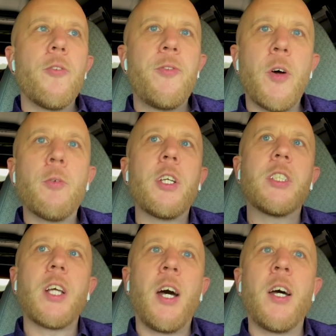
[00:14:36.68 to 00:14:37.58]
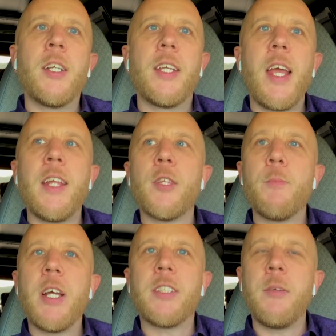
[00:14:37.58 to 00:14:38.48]
focus on getting the
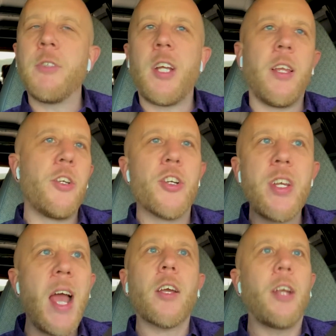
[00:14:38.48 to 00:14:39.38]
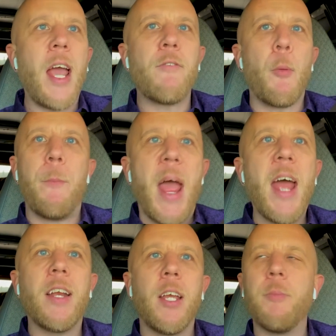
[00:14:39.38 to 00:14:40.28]
best image out of it. You're not going to have a
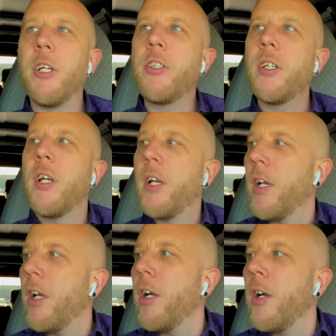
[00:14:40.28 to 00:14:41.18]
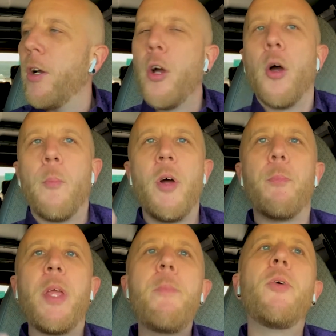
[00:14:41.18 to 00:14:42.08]
bad image,
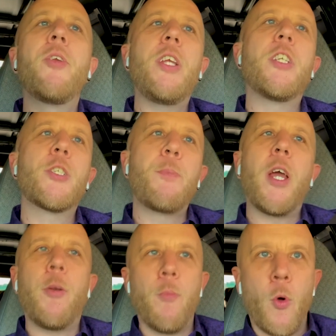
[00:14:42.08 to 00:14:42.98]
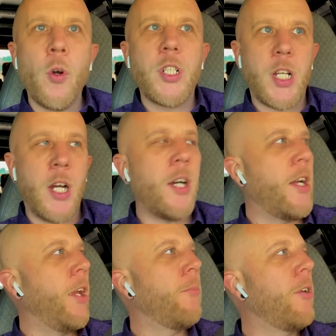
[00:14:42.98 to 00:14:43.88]
but people need to spend more
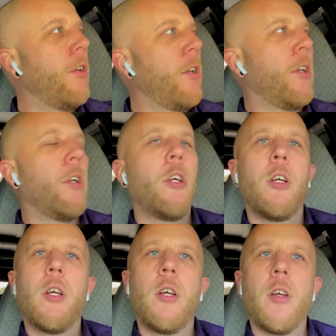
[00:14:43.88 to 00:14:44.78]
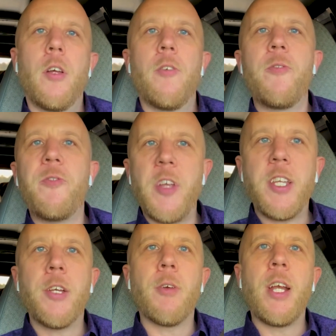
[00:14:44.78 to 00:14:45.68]
time
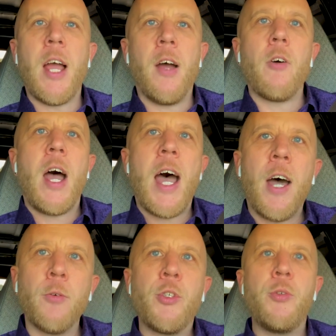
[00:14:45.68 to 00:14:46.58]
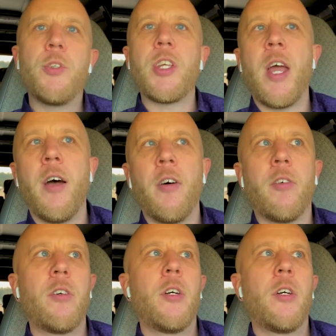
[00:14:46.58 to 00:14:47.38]
figuring out how to tell